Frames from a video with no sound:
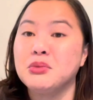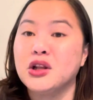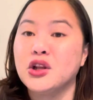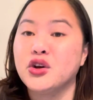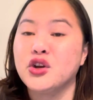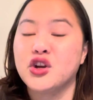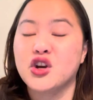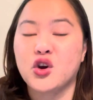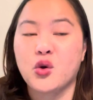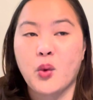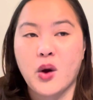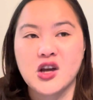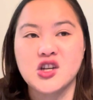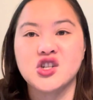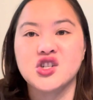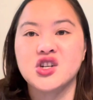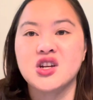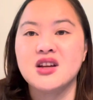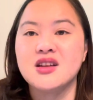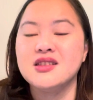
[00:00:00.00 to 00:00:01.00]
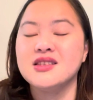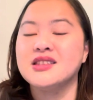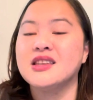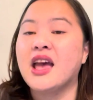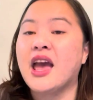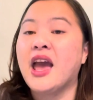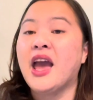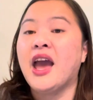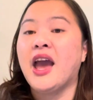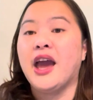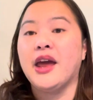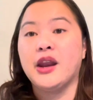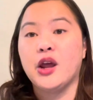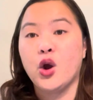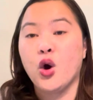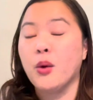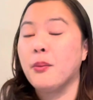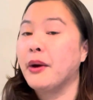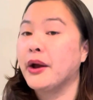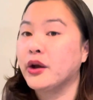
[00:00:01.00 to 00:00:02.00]
your questions and I
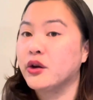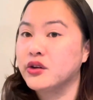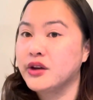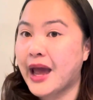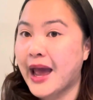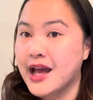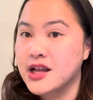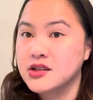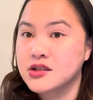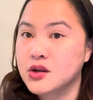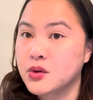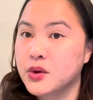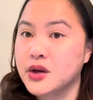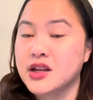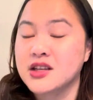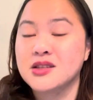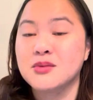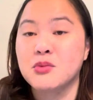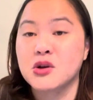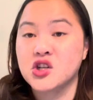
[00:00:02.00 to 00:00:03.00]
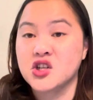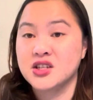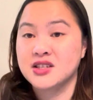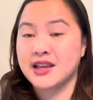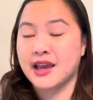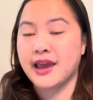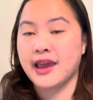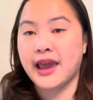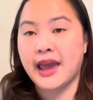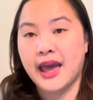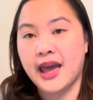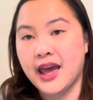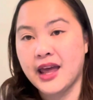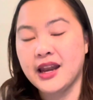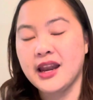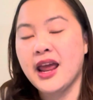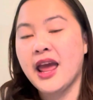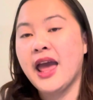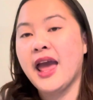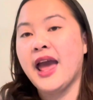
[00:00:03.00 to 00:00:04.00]
hope I could answer it as much as I can.